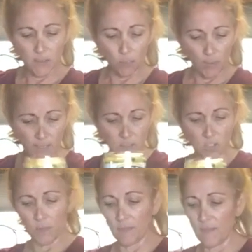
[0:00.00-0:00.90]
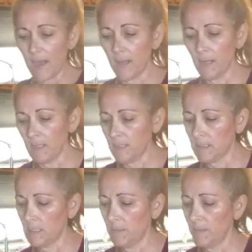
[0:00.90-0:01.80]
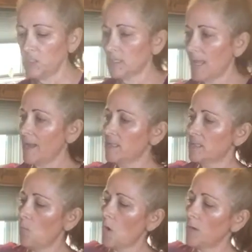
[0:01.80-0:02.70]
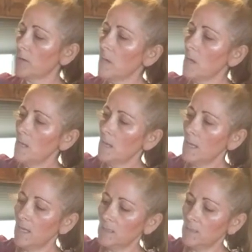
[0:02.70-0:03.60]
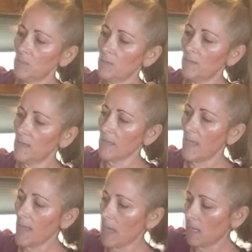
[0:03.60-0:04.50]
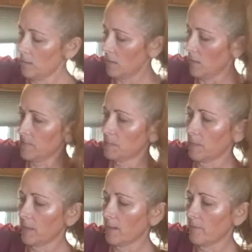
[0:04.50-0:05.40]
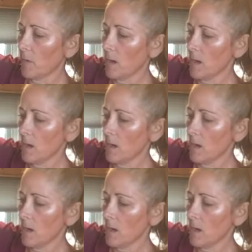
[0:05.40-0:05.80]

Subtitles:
what I do with that is, let me just add some water into the can, I'm spilling everywhere,